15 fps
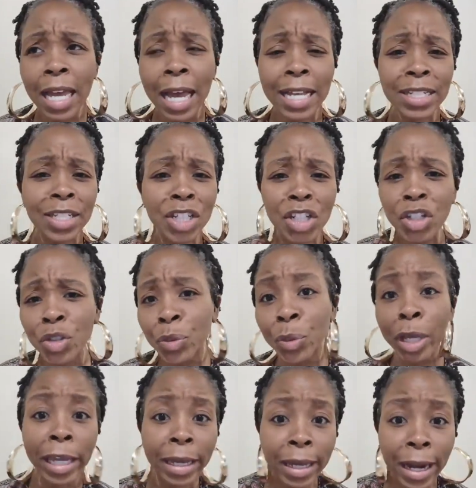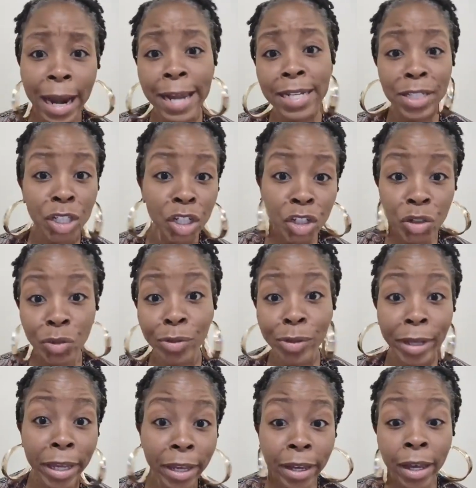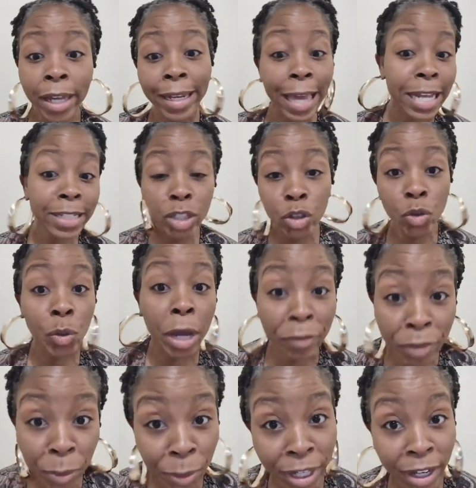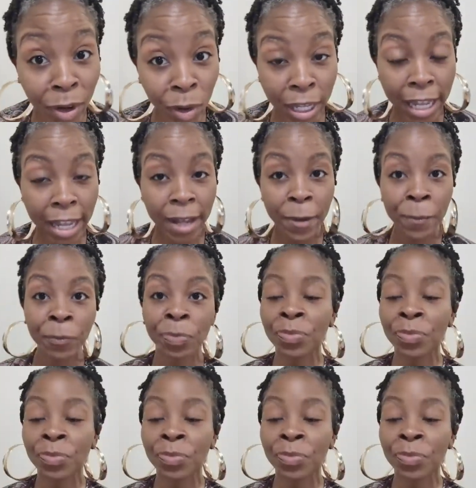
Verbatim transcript: I seen you here, I seen you there, honey, I seen you everywhere, okay?